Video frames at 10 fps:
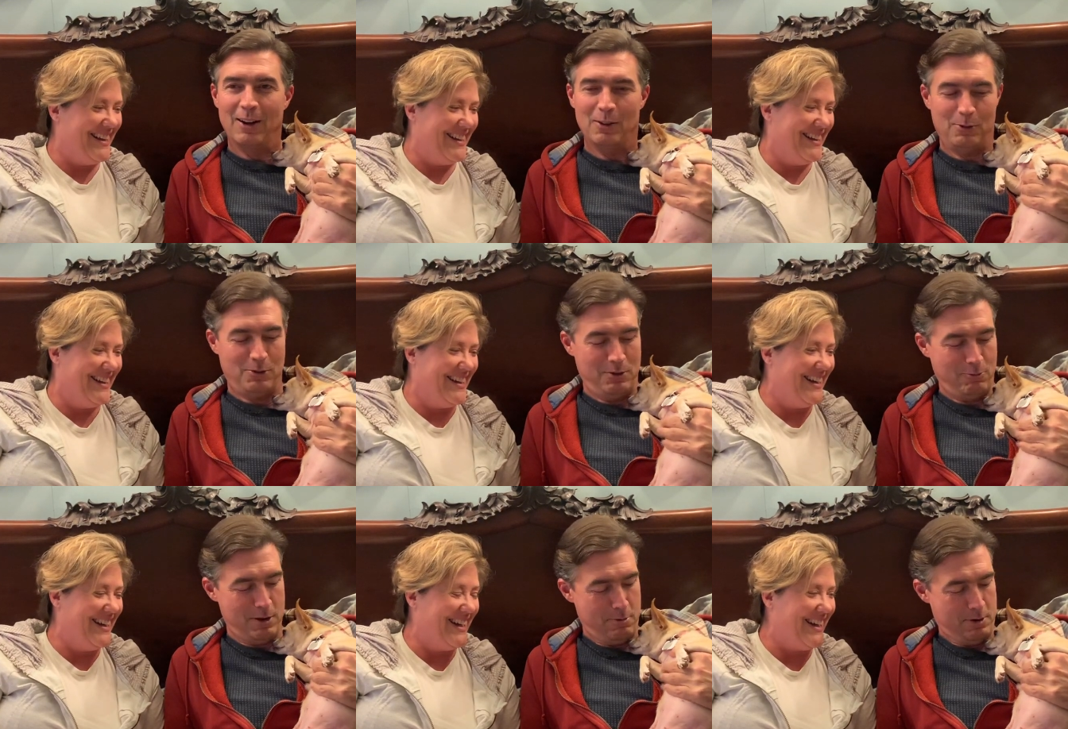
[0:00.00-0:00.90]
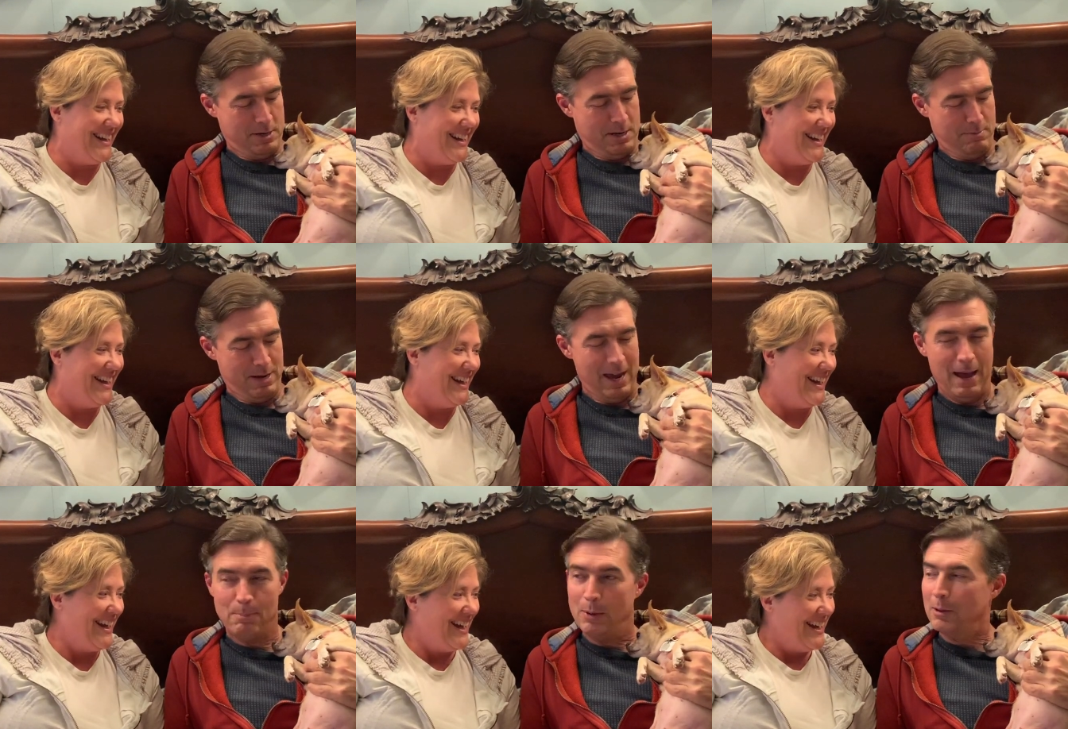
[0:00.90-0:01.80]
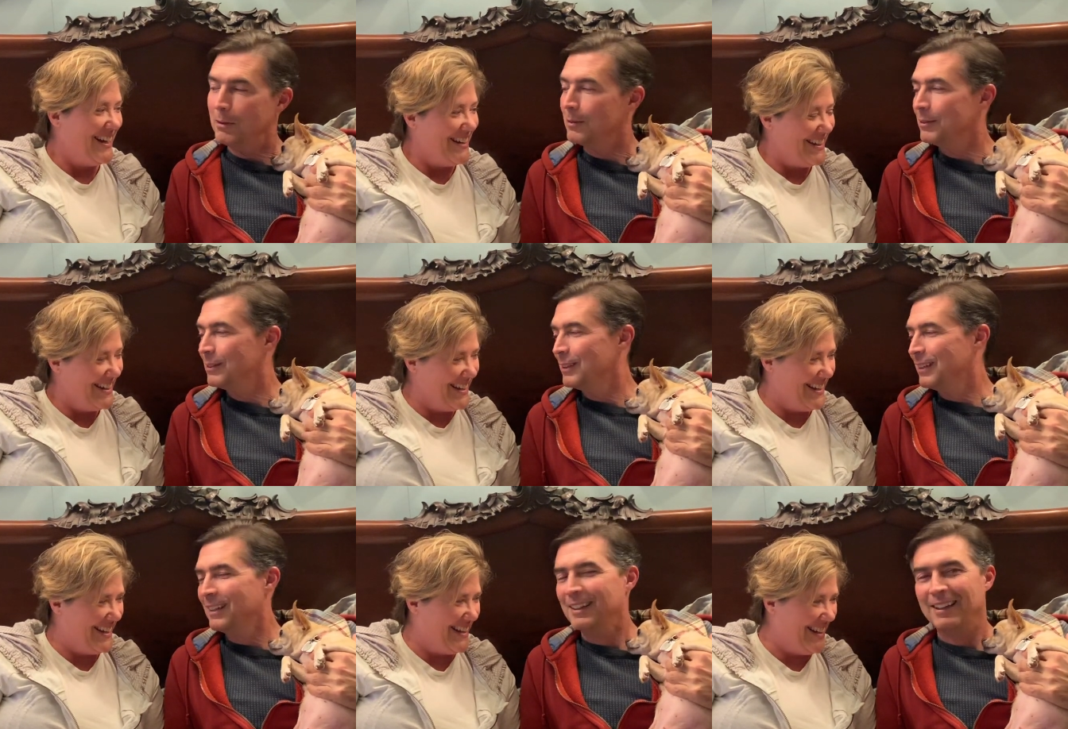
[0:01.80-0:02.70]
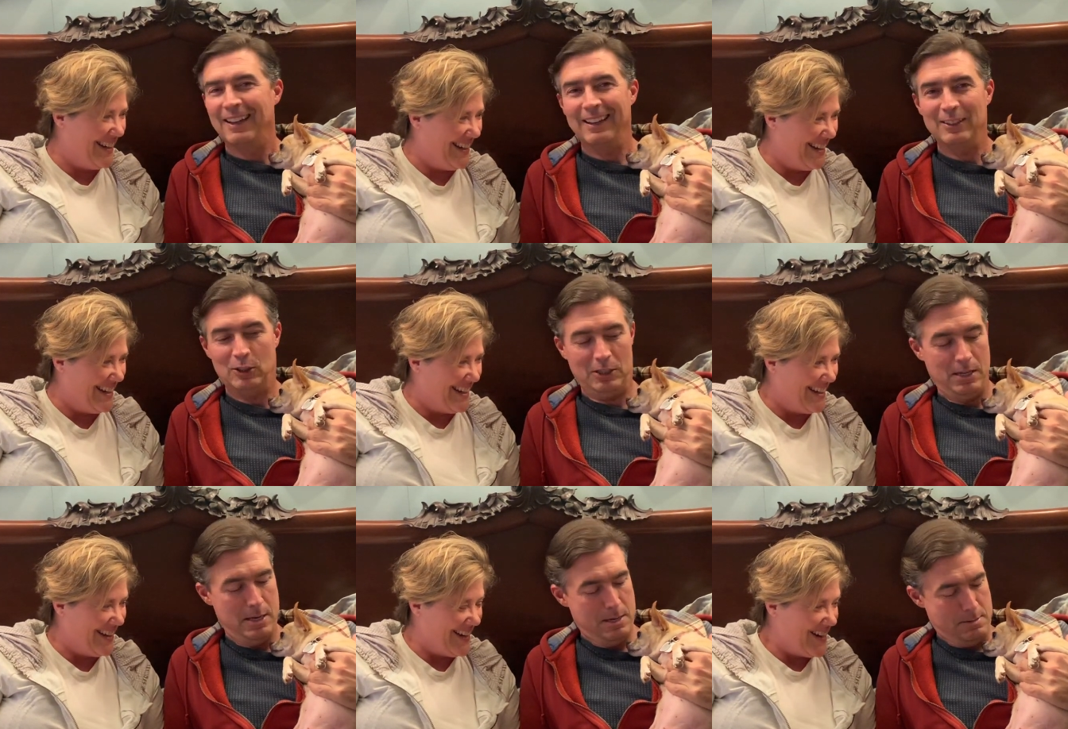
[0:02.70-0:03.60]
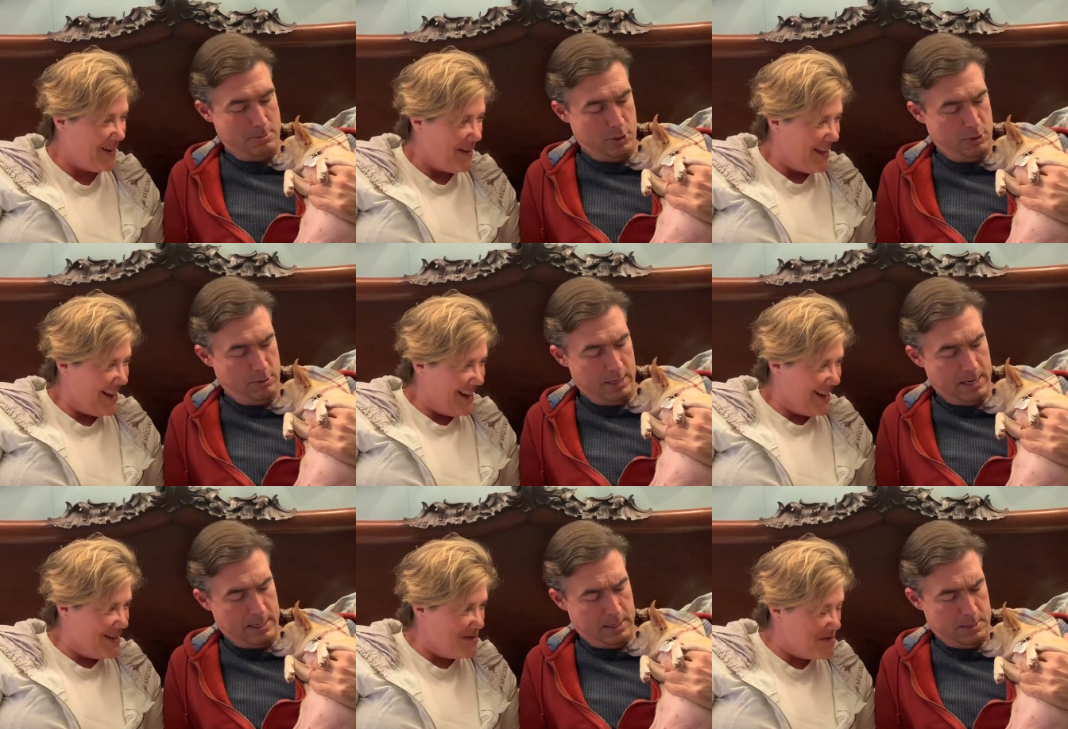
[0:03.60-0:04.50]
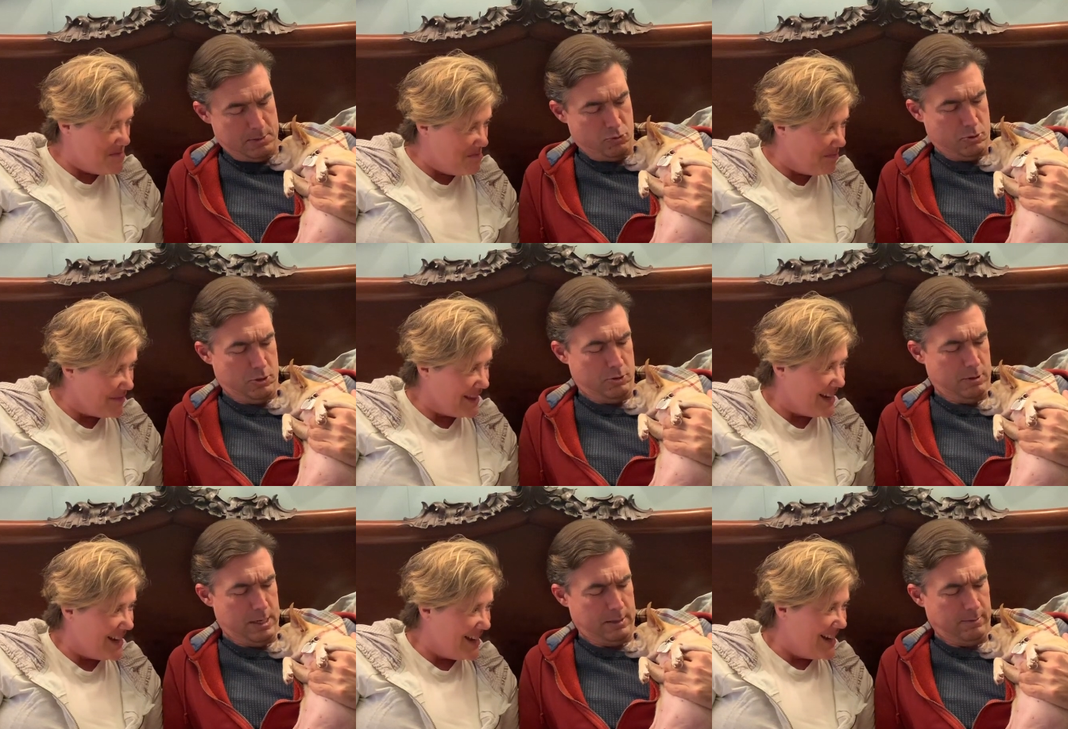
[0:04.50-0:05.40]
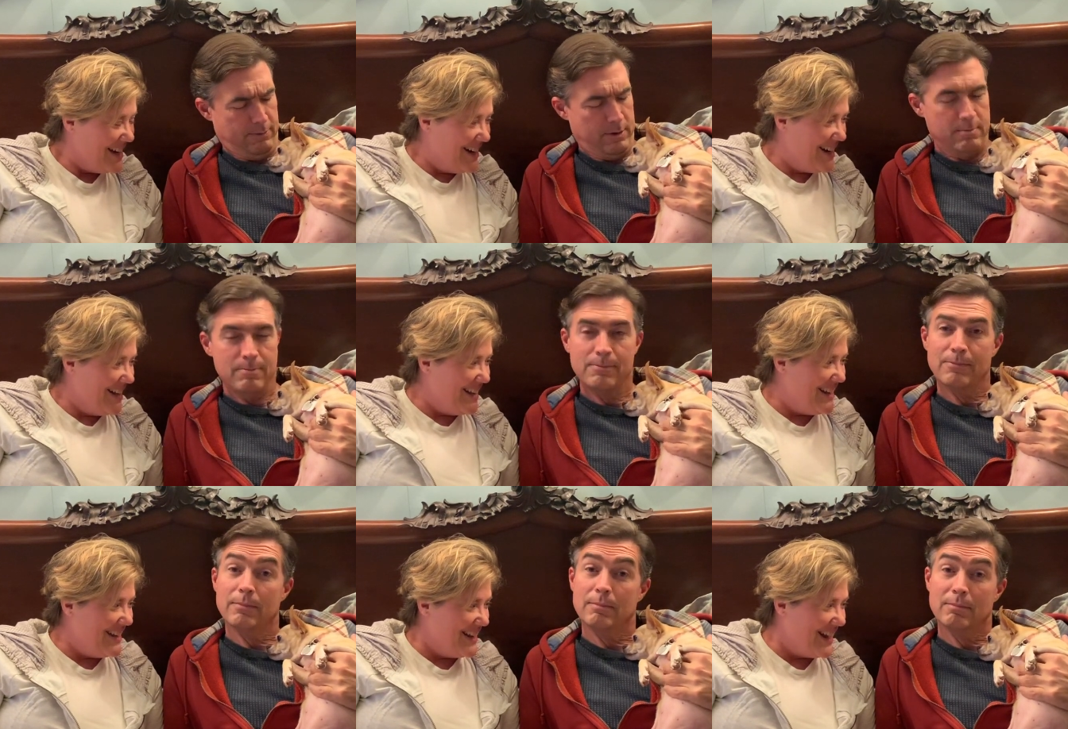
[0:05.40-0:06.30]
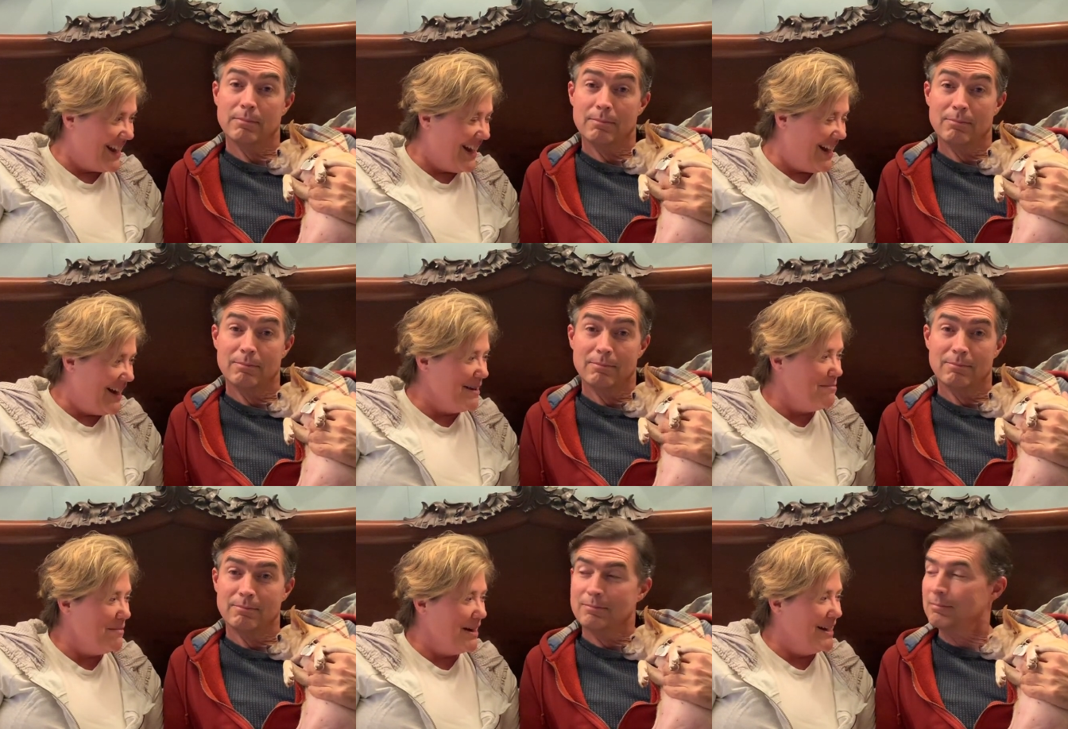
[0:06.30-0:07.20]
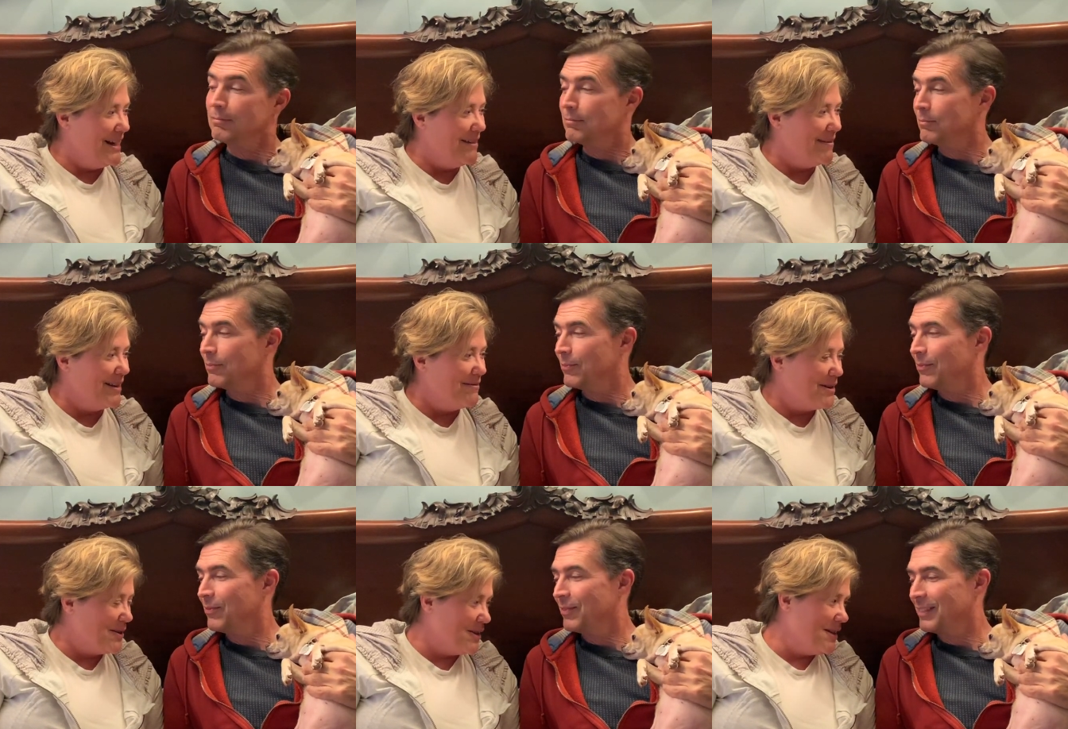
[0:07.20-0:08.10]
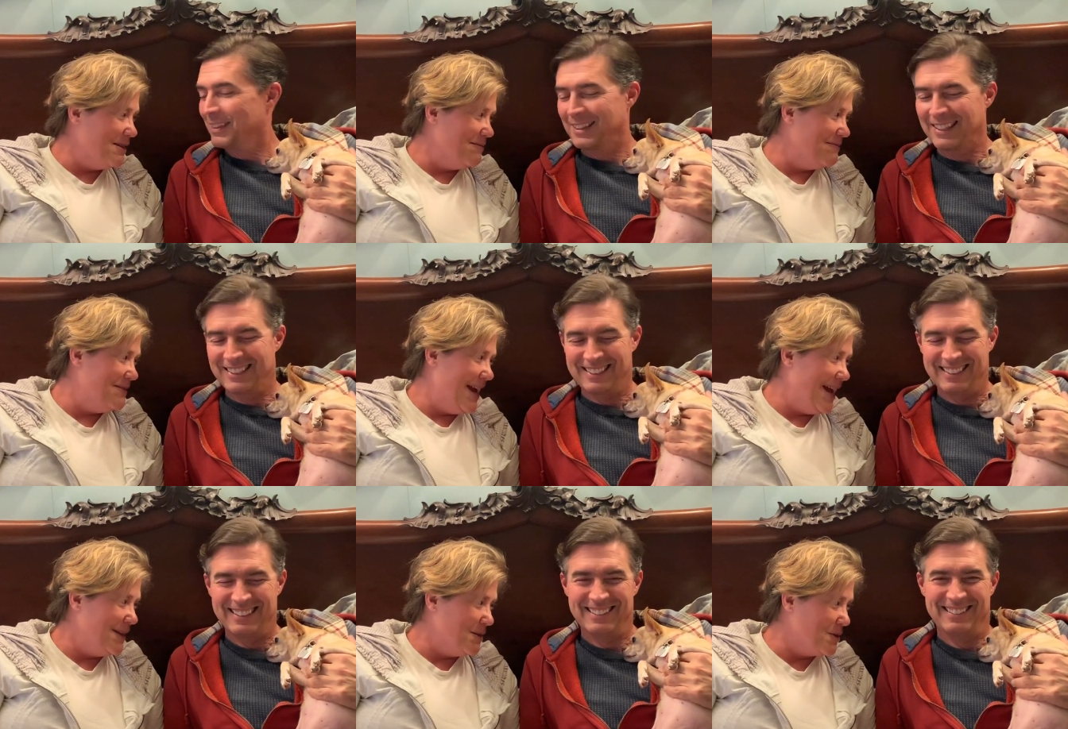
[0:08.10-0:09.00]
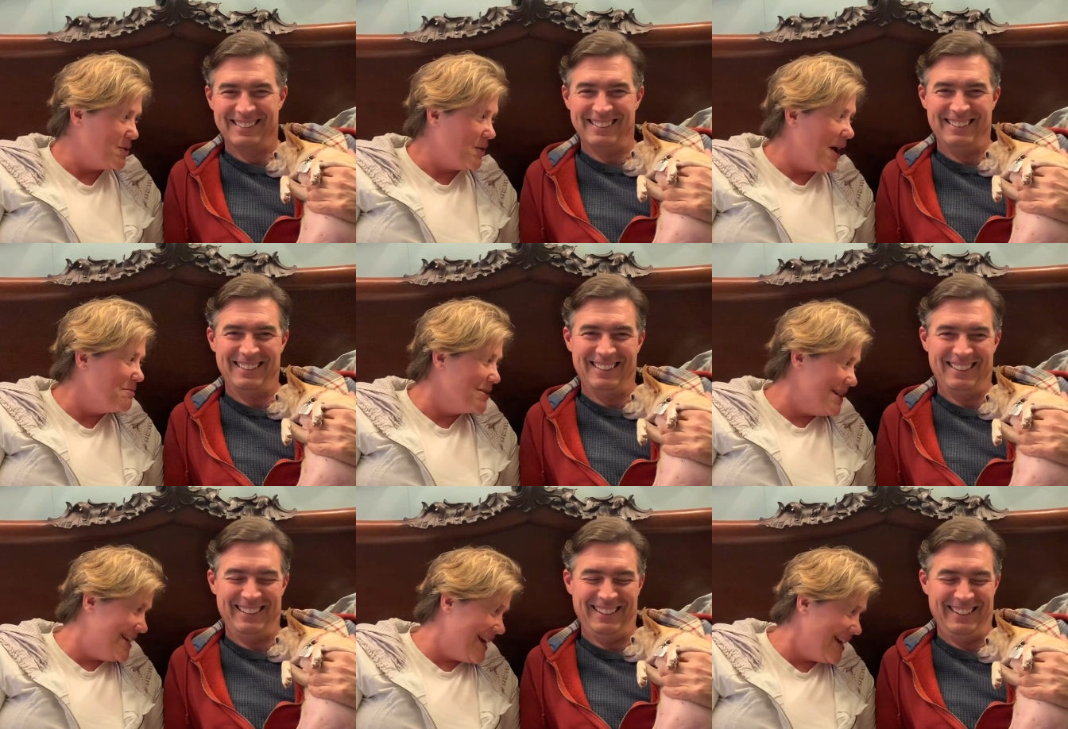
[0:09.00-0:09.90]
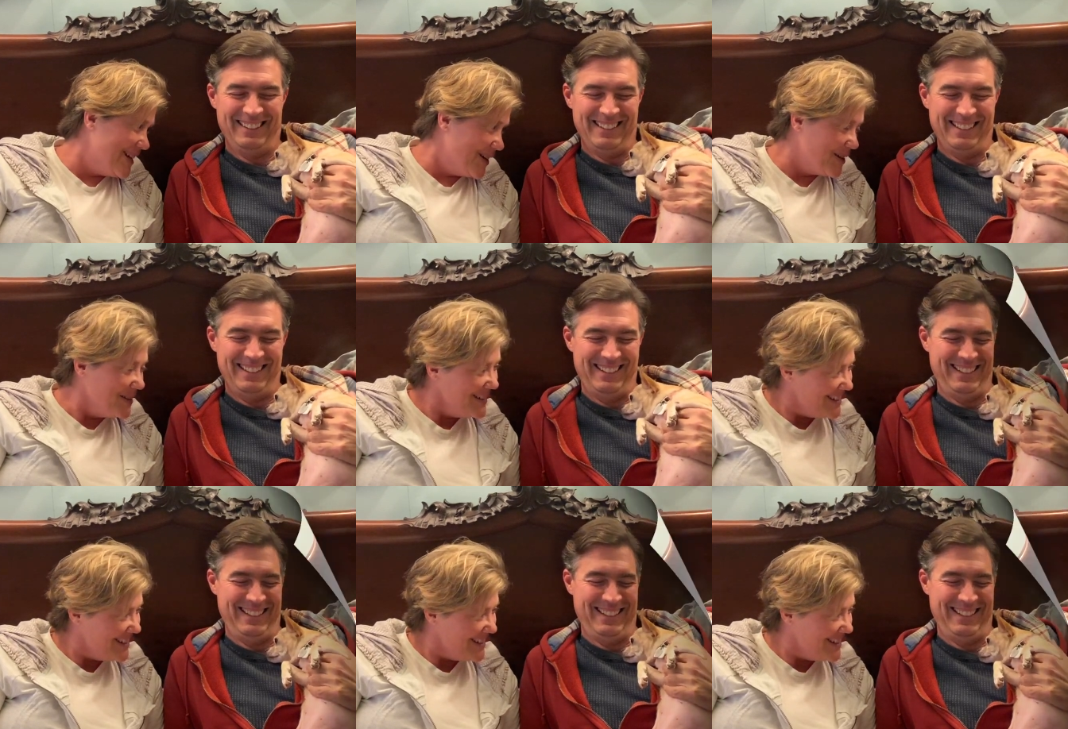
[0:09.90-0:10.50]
Speaker 1: a little Chihuahua named Apple, and she. Did you like it? Did you like the film?
Speaker 2: She's like, I'm a living version of Daniel Striped Tiger.